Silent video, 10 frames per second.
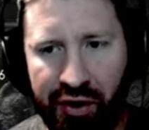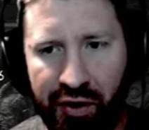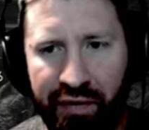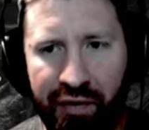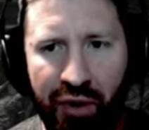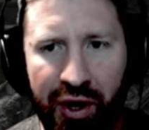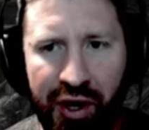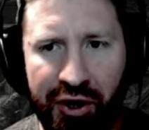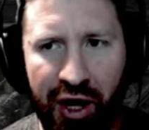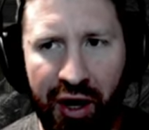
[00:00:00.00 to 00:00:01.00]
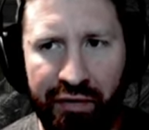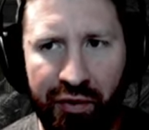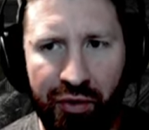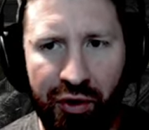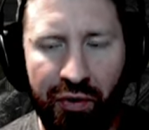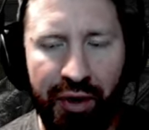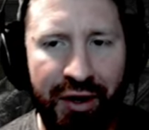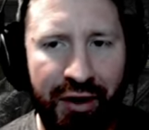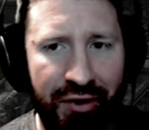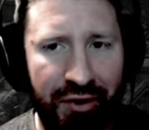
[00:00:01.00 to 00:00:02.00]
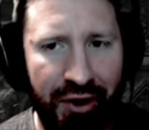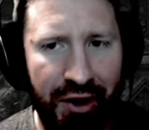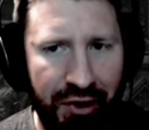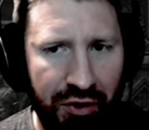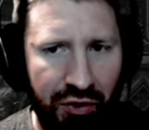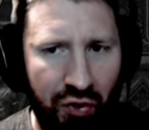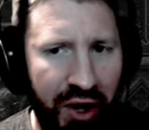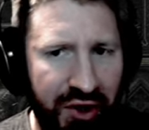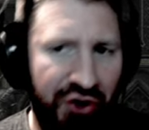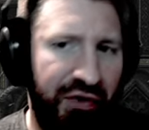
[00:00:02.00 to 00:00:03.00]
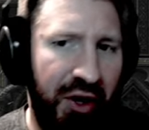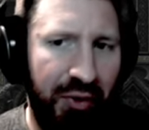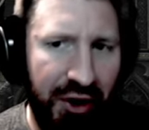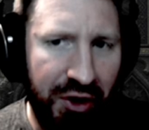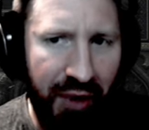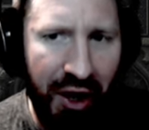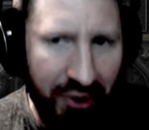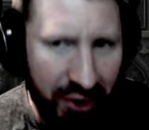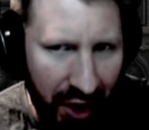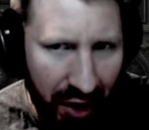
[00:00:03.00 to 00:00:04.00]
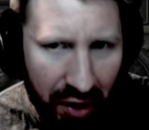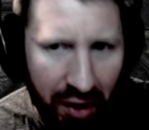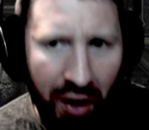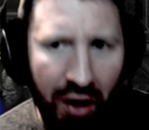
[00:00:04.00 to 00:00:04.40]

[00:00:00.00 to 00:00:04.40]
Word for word: or even one in each hand for Whirlwind, and you'll hit twice as frequently, to my understanding.